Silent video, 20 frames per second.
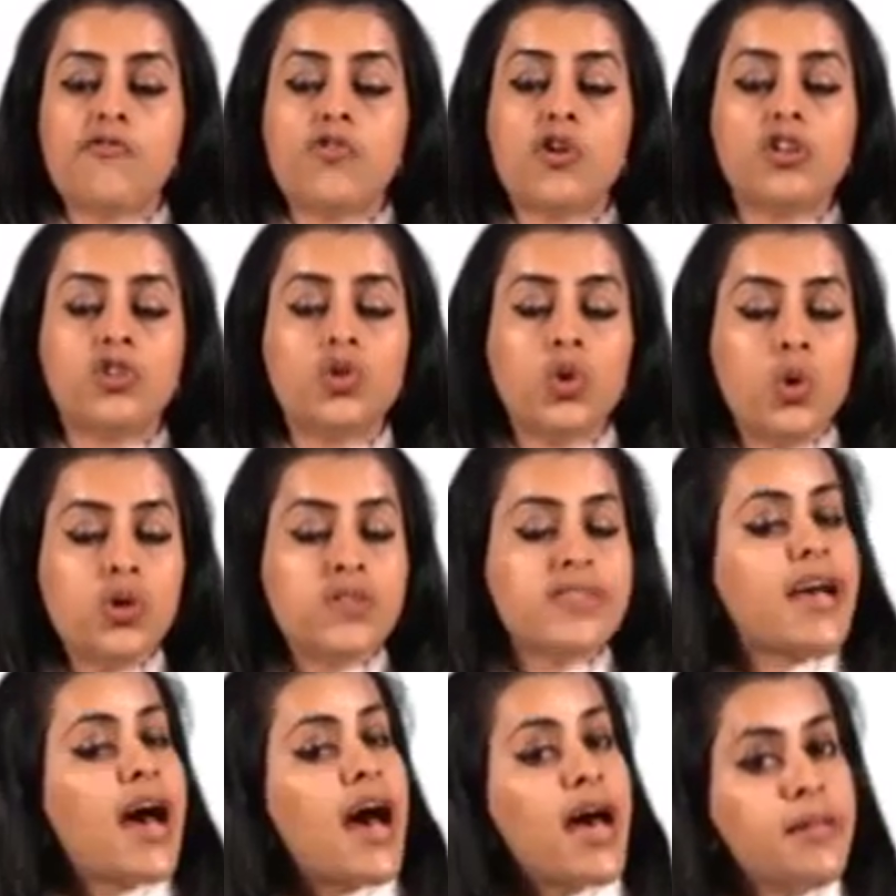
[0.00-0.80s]
for
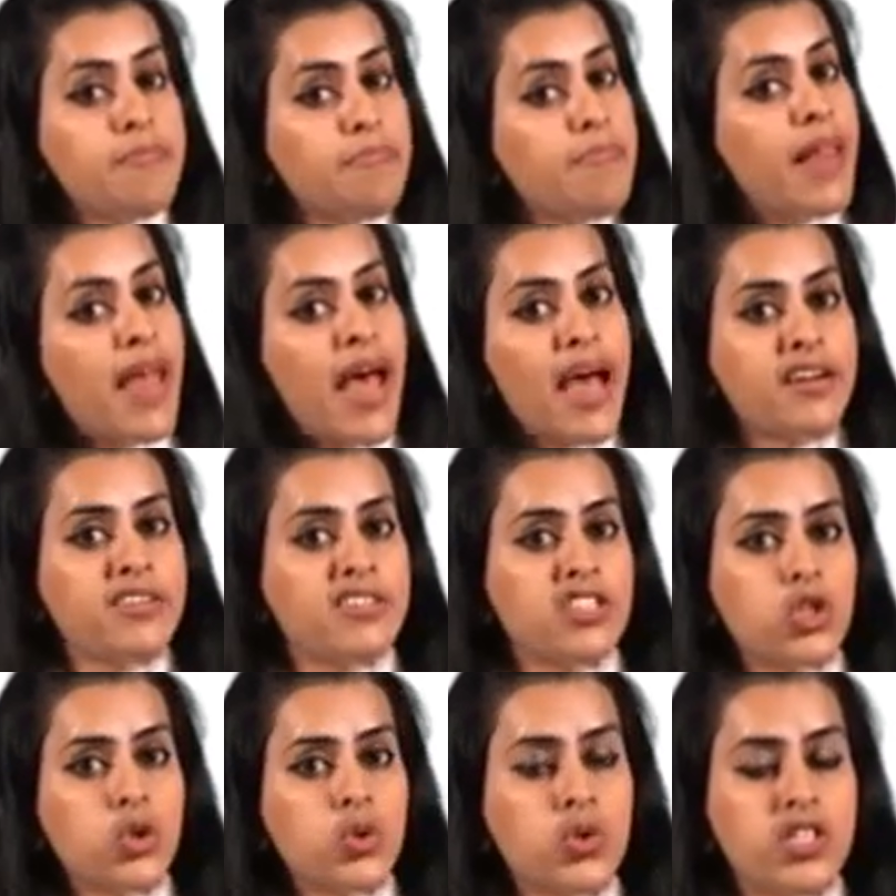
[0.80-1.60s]
those
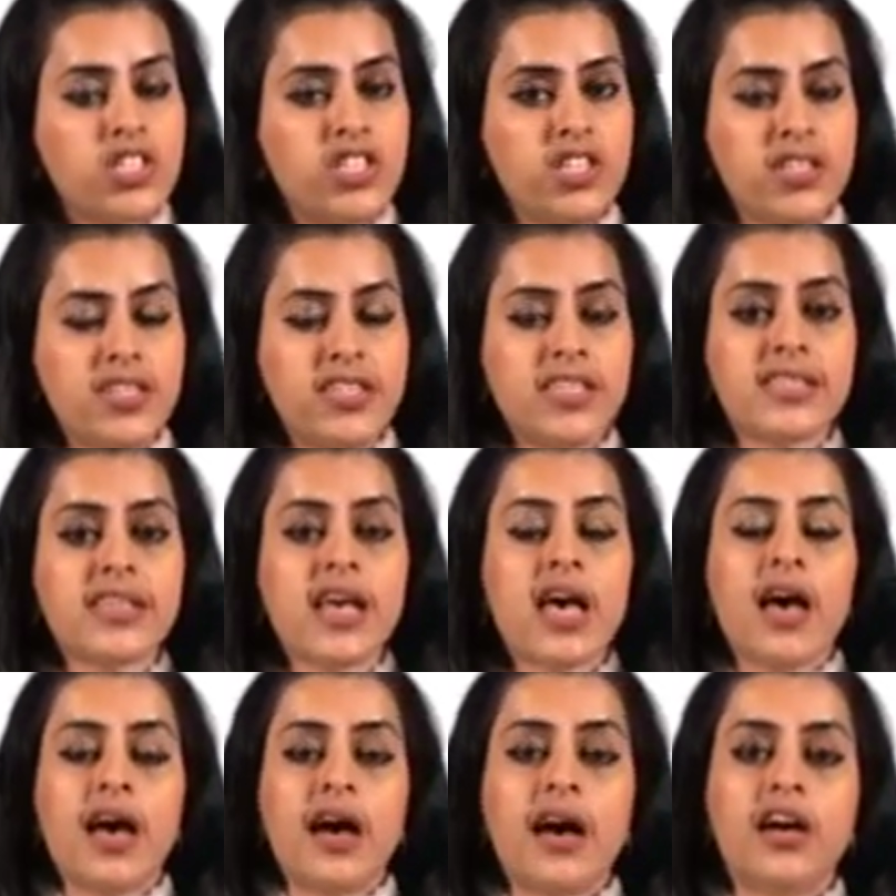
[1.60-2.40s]
unplanned situations